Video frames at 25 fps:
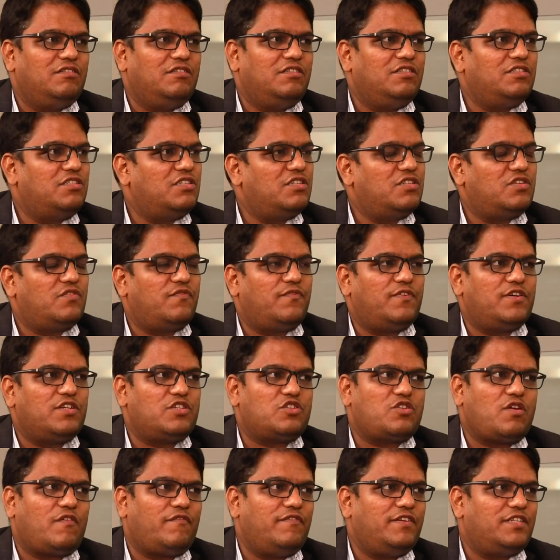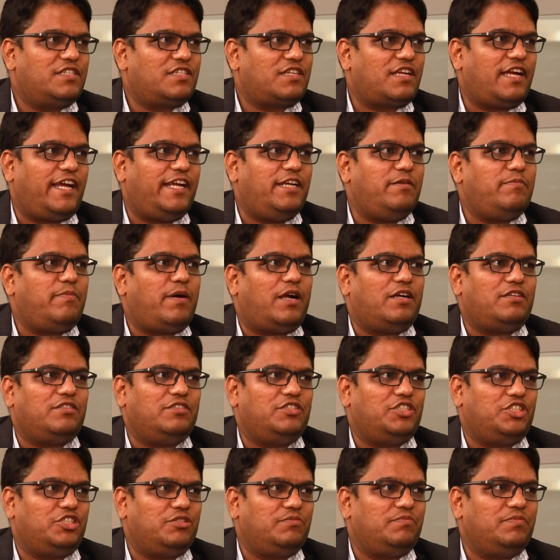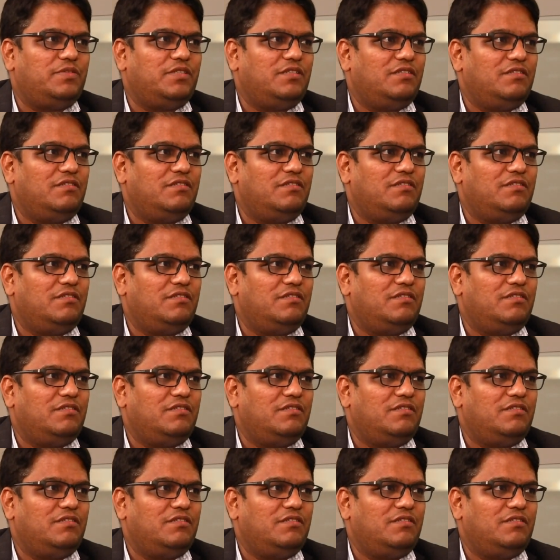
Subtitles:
this is first of its kind partnership.